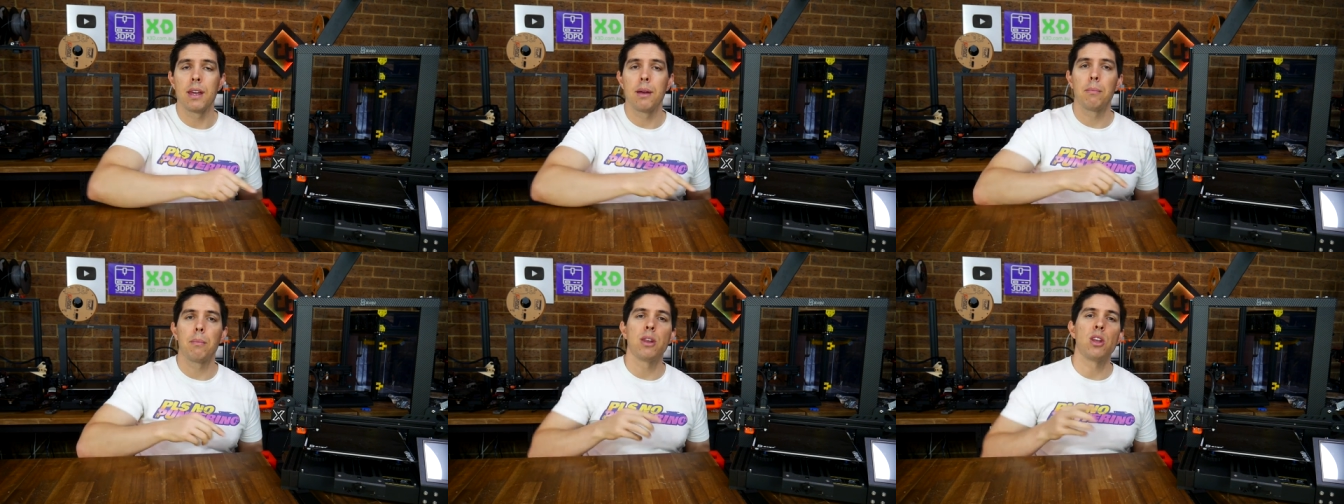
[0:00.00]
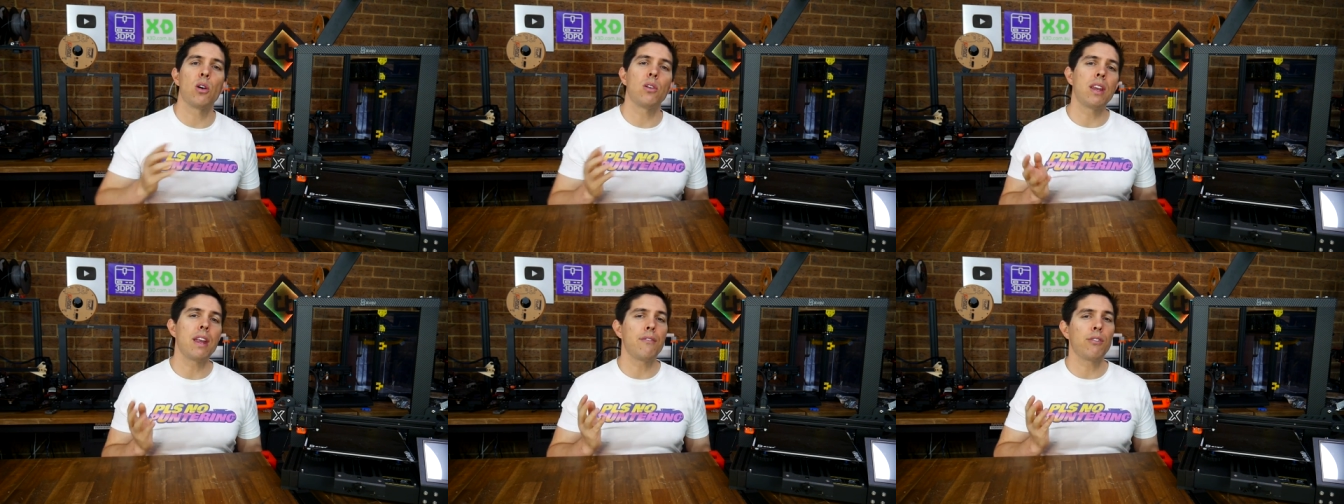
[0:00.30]
But
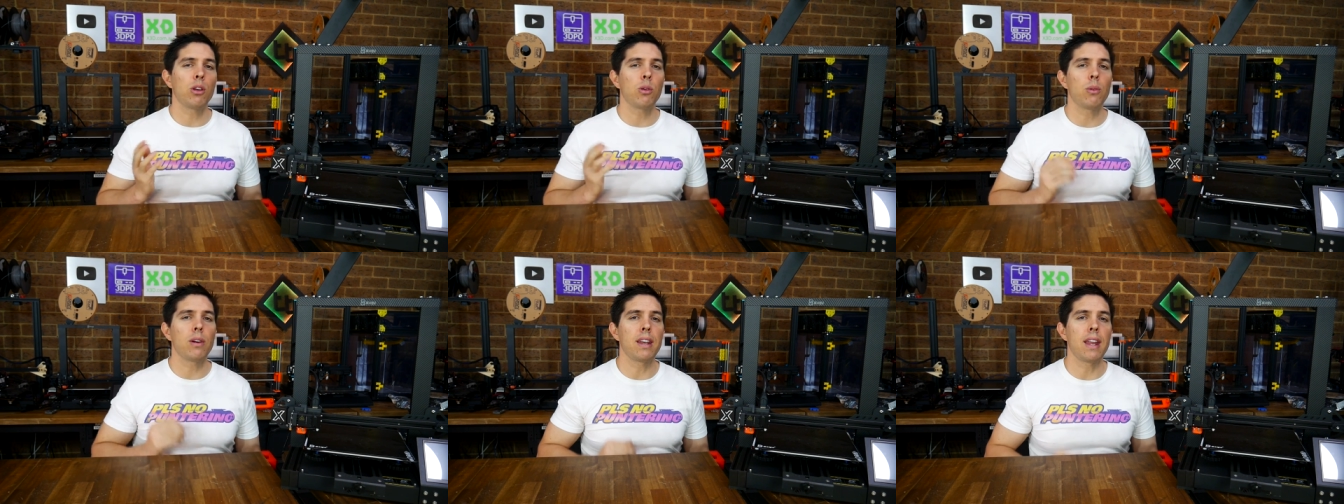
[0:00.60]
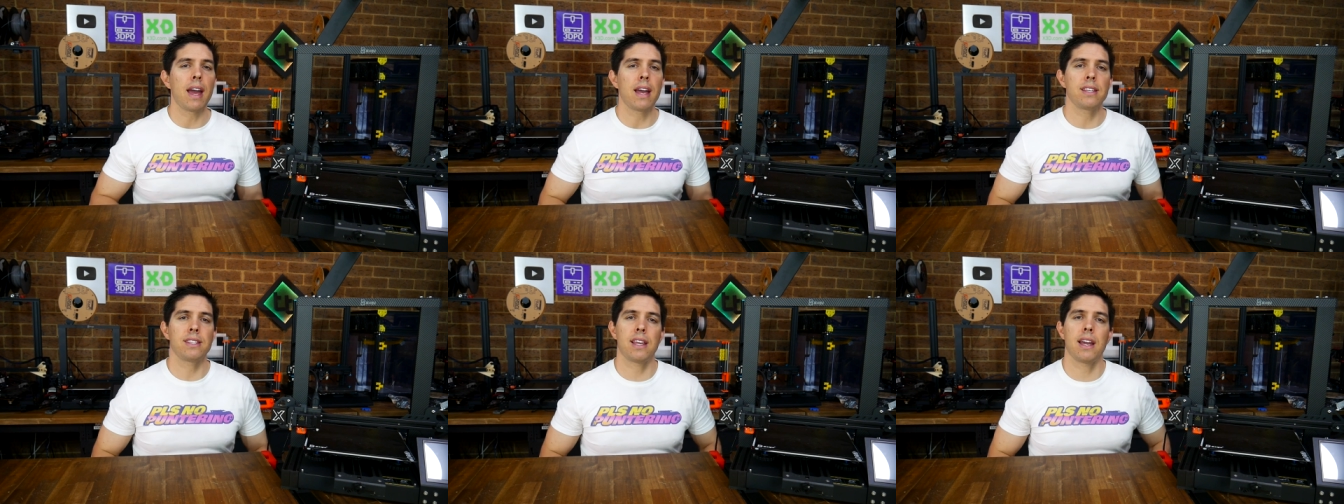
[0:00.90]
not everyone
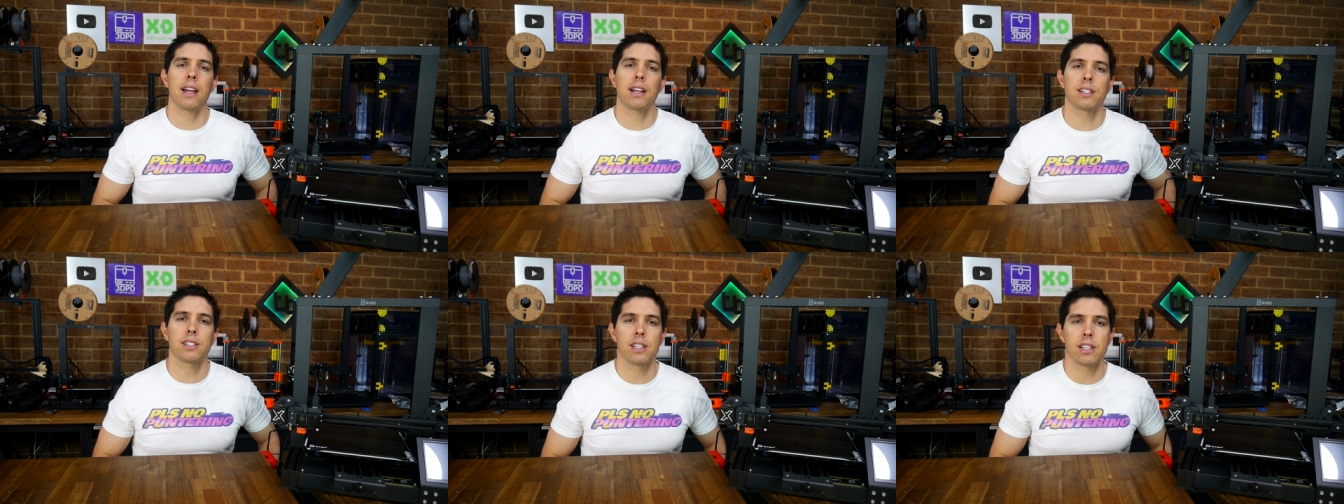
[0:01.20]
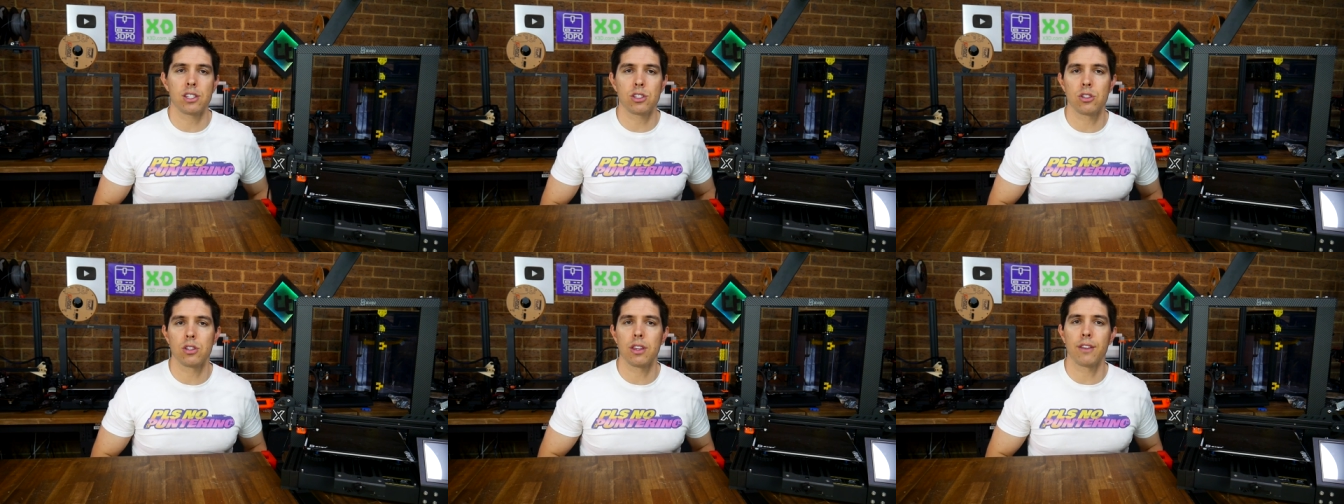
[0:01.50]
has
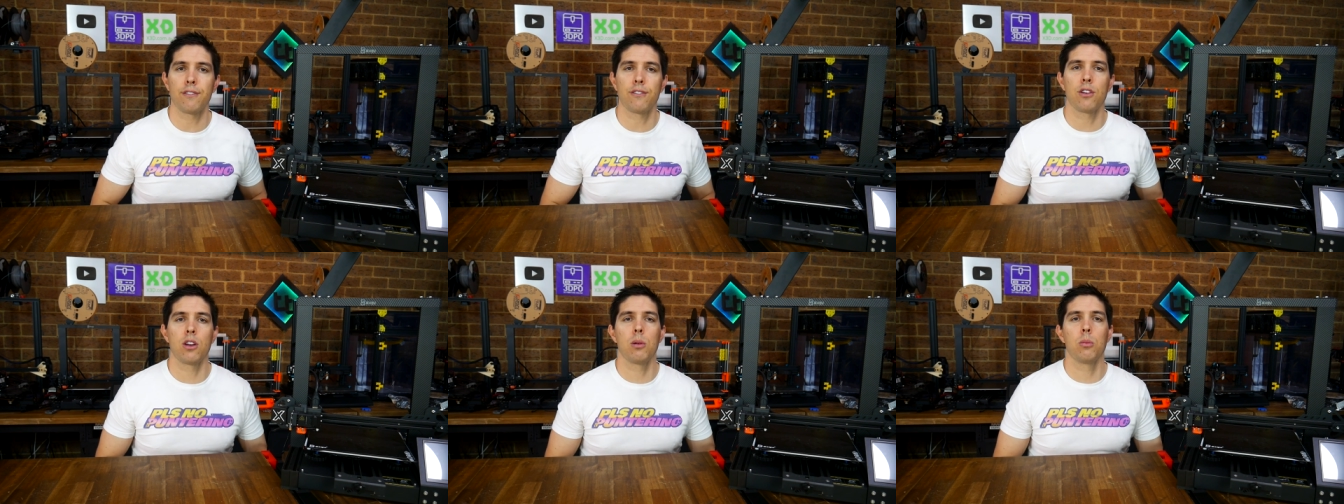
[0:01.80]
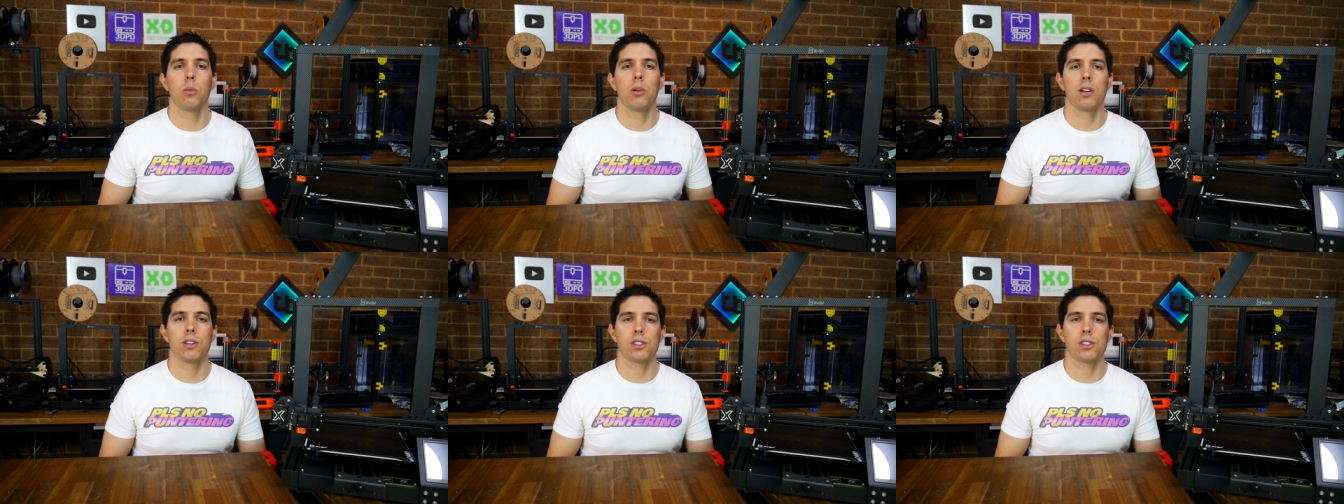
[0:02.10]
access to the firmware